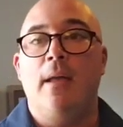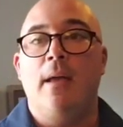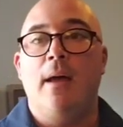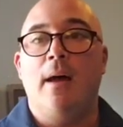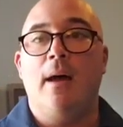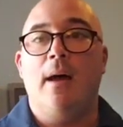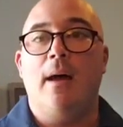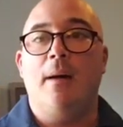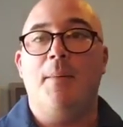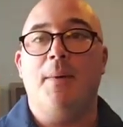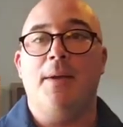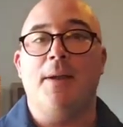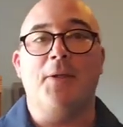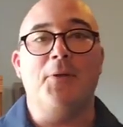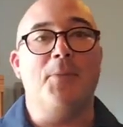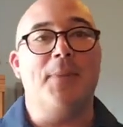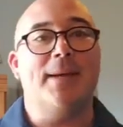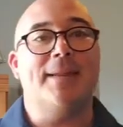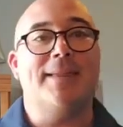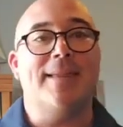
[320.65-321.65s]

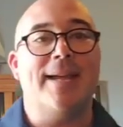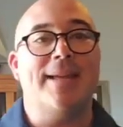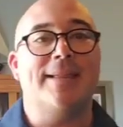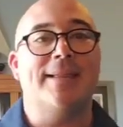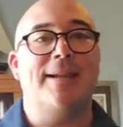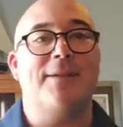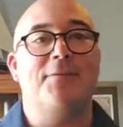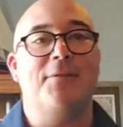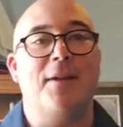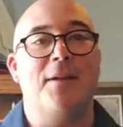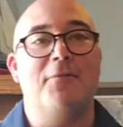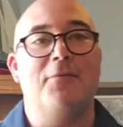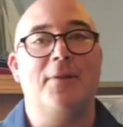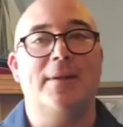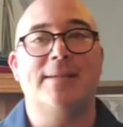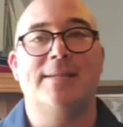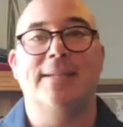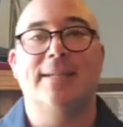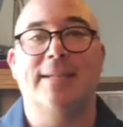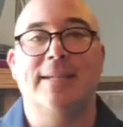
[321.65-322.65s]
Another big thing that I've done
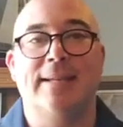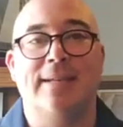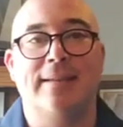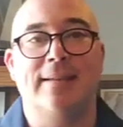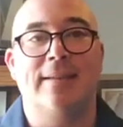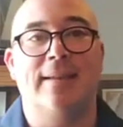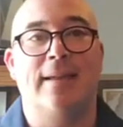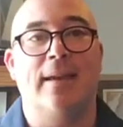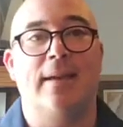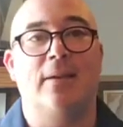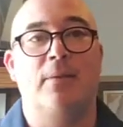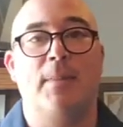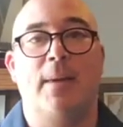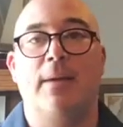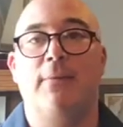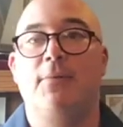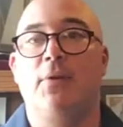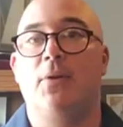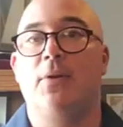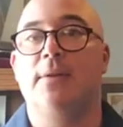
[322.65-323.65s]
recently that you may
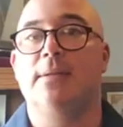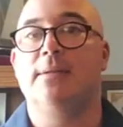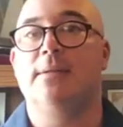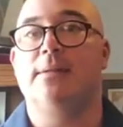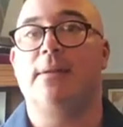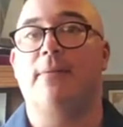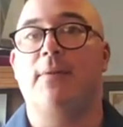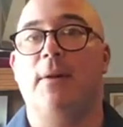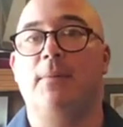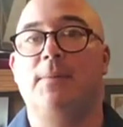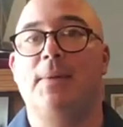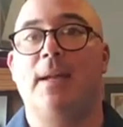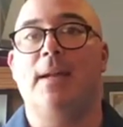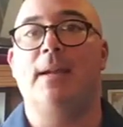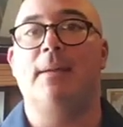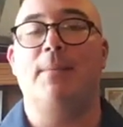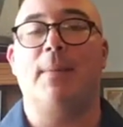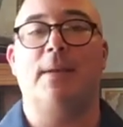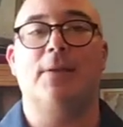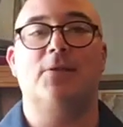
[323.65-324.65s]
have noticed is I've
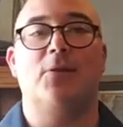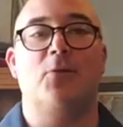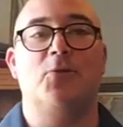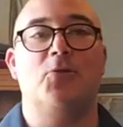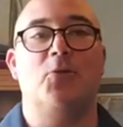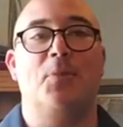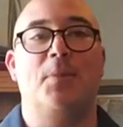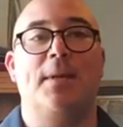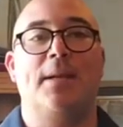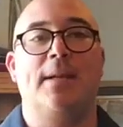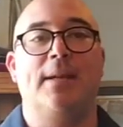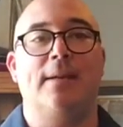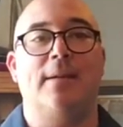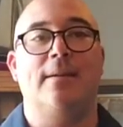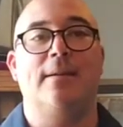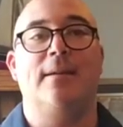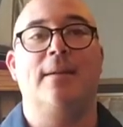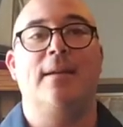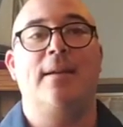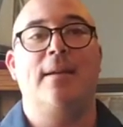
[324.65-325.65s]
updated my social
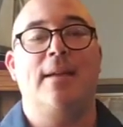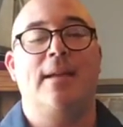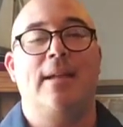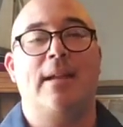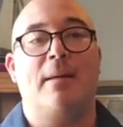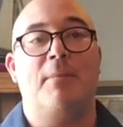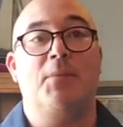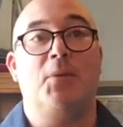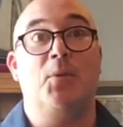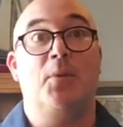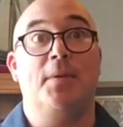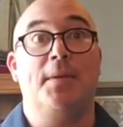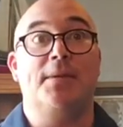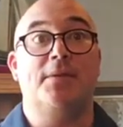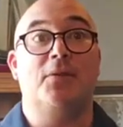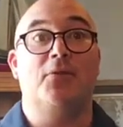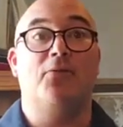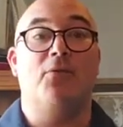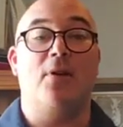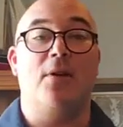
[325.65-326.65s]
media, and I'm doing
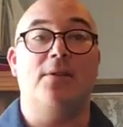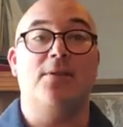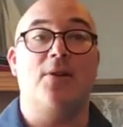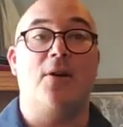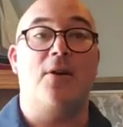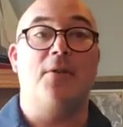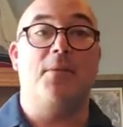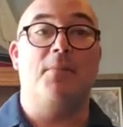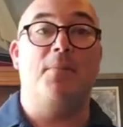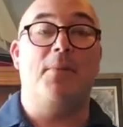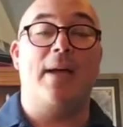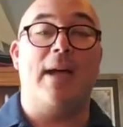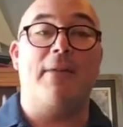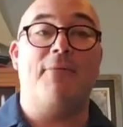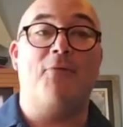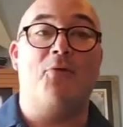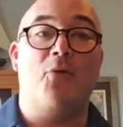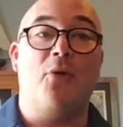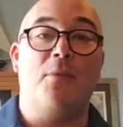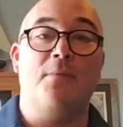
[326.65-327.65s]
this across all the
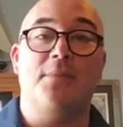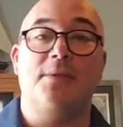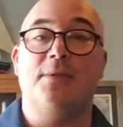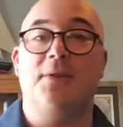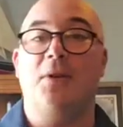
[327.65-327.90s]
platforms.